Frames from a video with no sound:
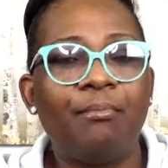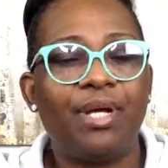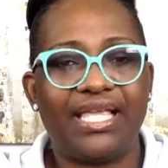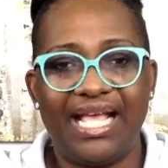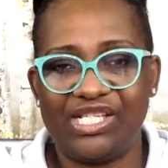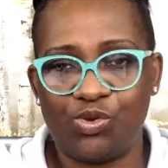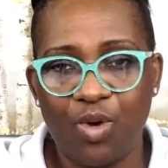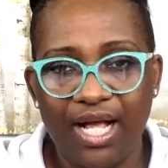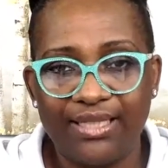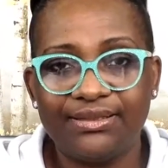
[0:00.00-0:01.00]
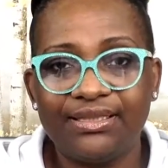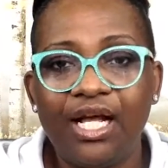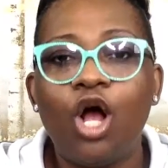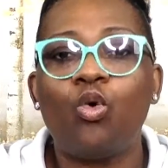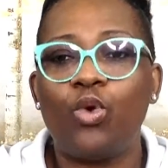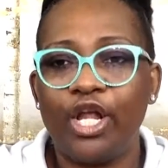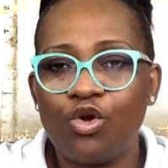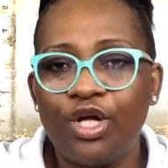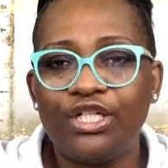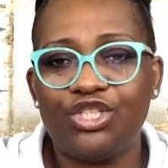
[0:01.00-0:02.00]
But guess what? We're
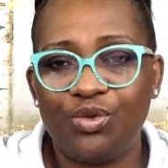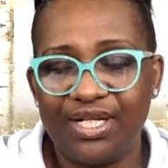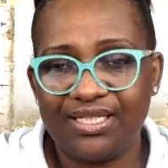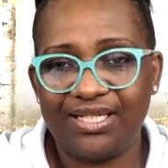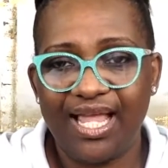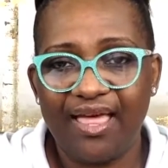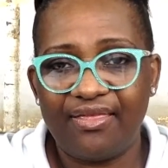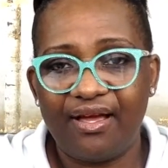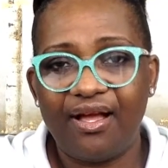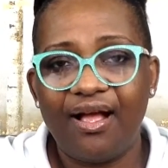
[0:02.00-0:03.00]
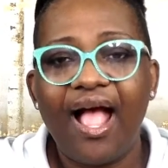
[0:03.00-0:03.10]
going to do this together.